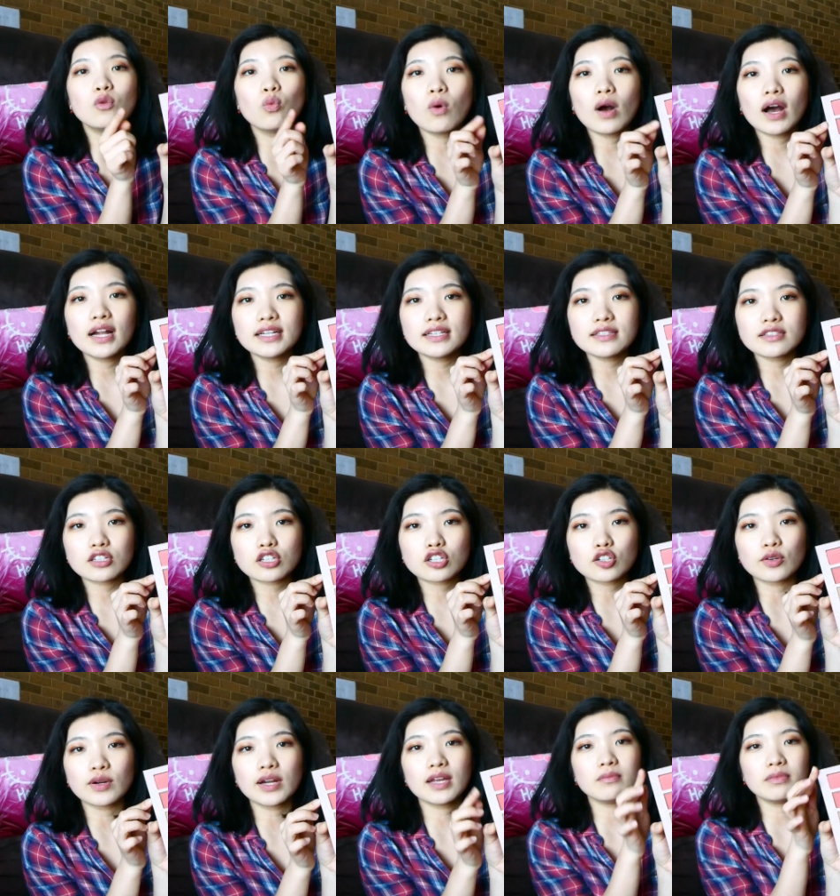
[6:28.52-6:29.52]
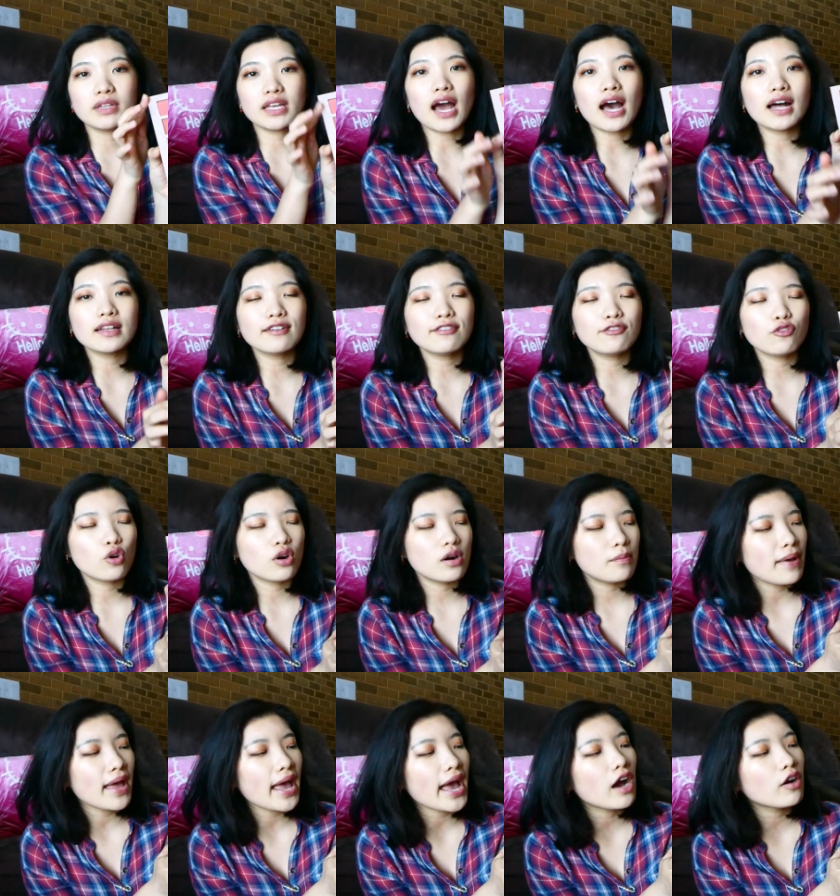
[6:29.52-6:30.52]
One is a cream, the other for a
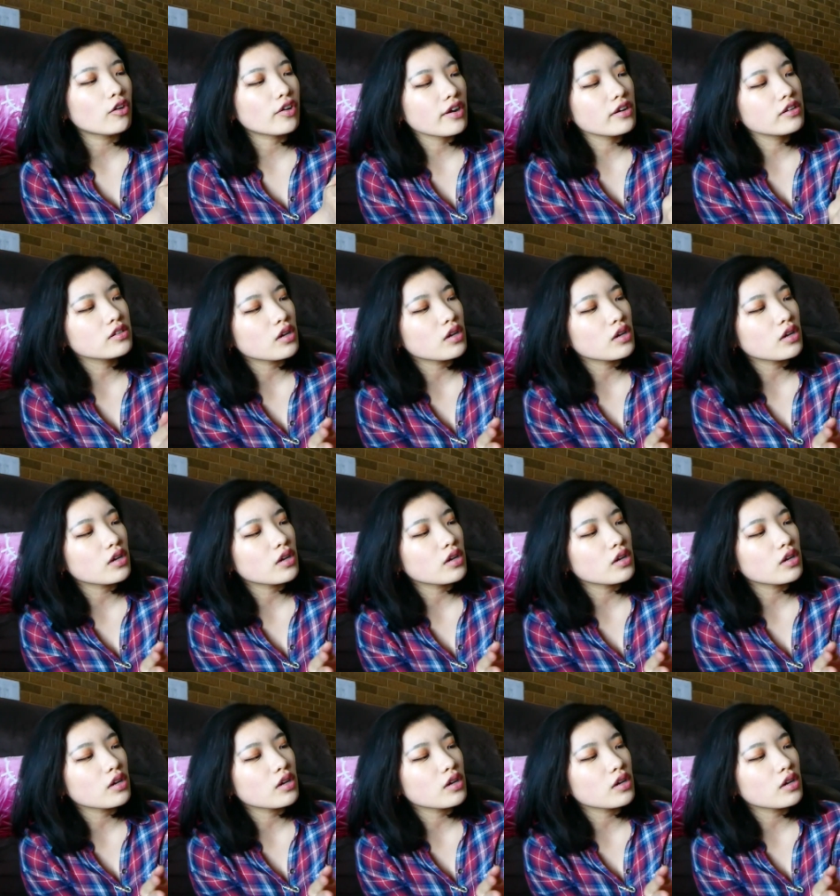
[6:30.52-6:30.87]
powder.